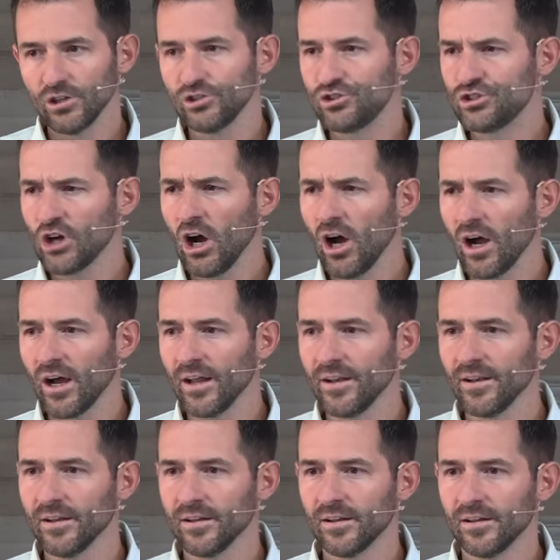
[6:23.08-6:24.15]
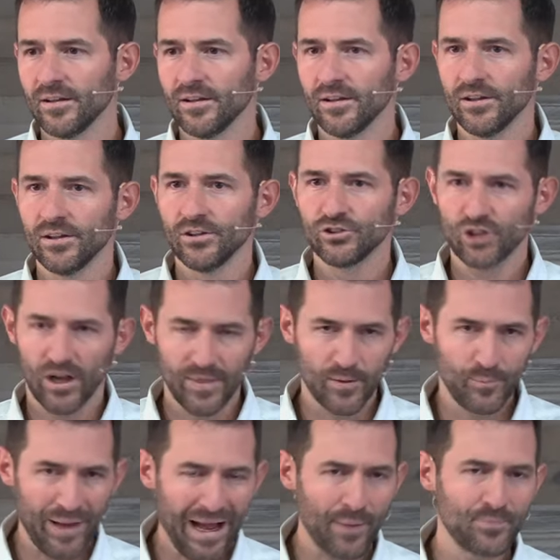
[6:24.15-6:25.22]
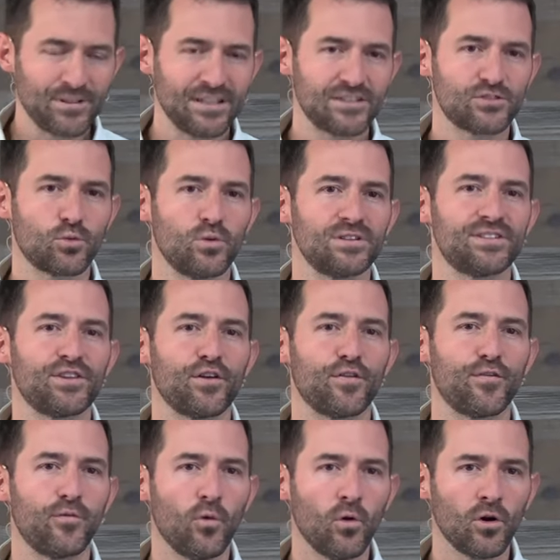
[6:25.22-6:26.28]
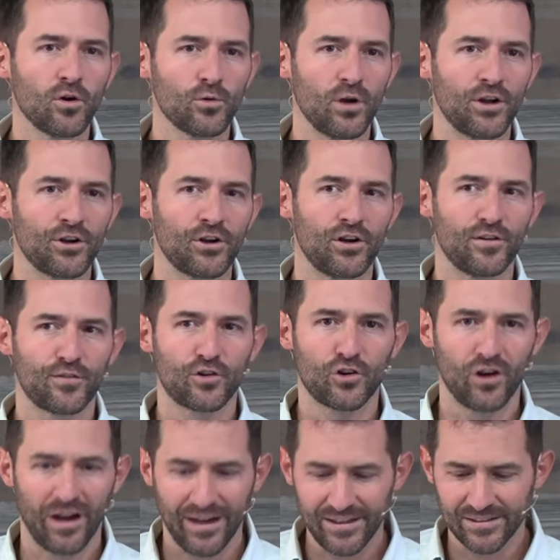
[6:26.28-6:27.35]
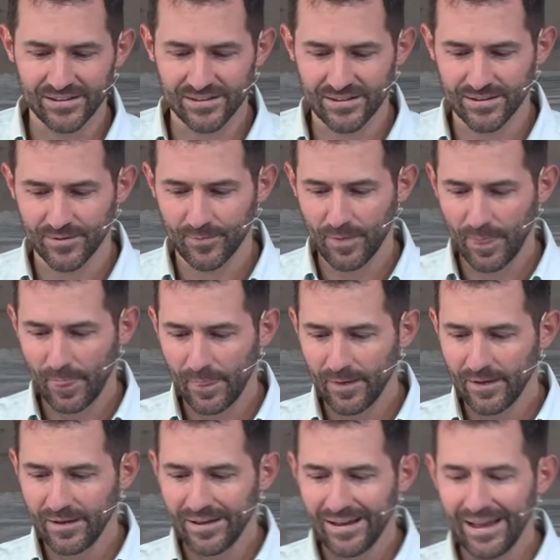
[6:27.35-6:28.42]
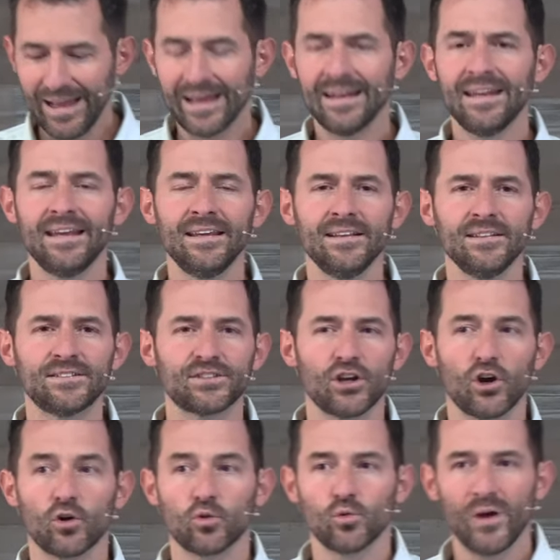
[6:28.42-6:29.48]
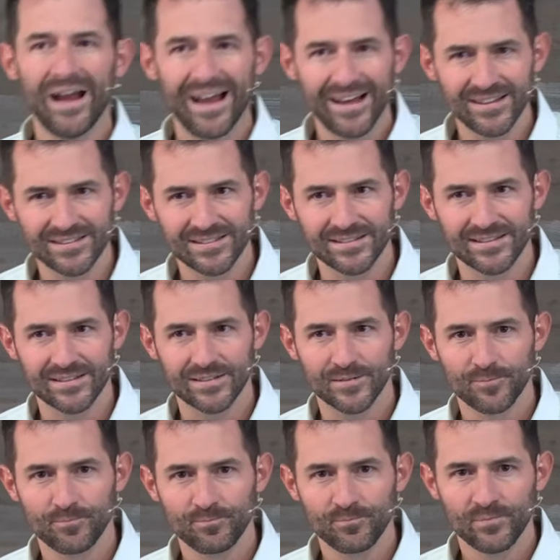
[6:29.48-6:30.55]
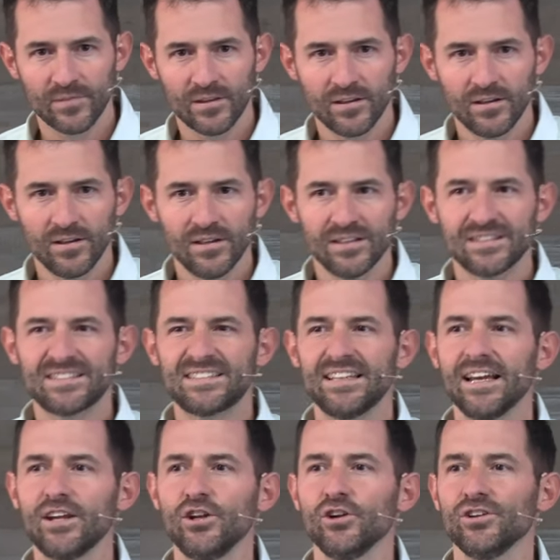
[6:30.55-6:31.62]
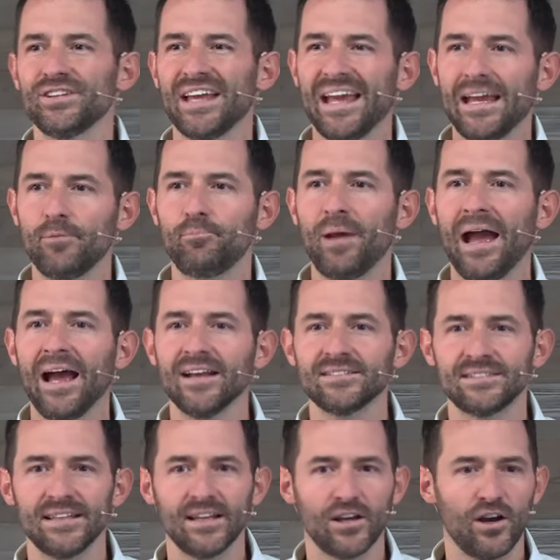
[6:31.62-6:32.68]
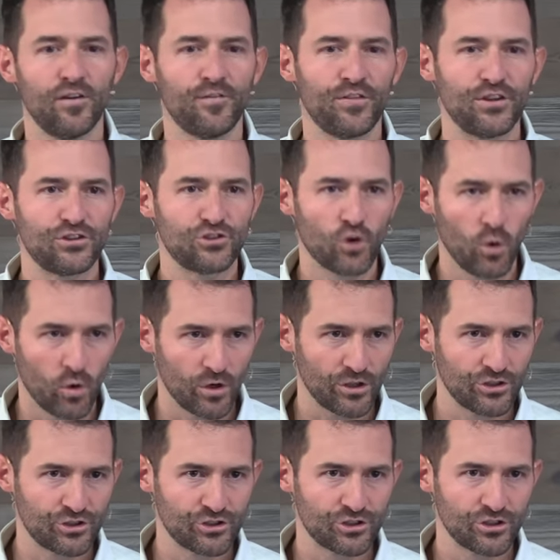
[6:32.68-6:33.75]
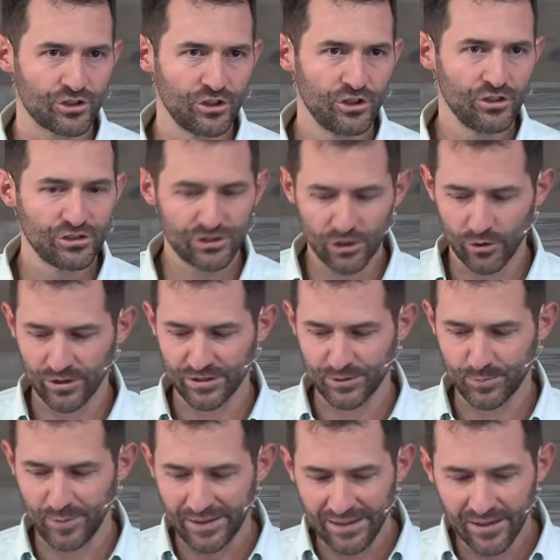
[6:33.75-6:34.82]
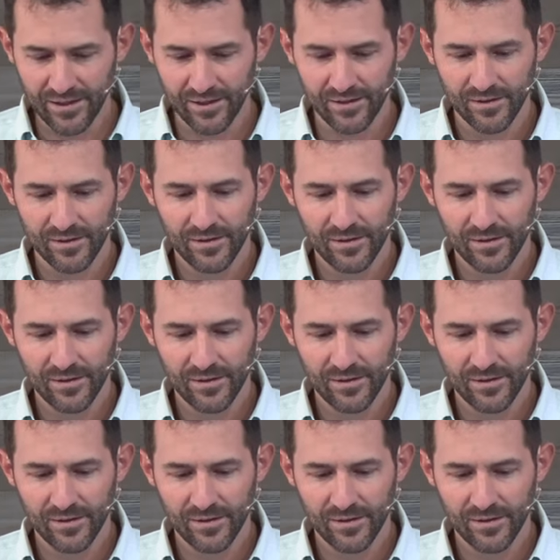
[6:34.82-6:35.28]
John John the Baptist was the forerunner of Christ, and his arrest signaled a passing of the torch, so to speak,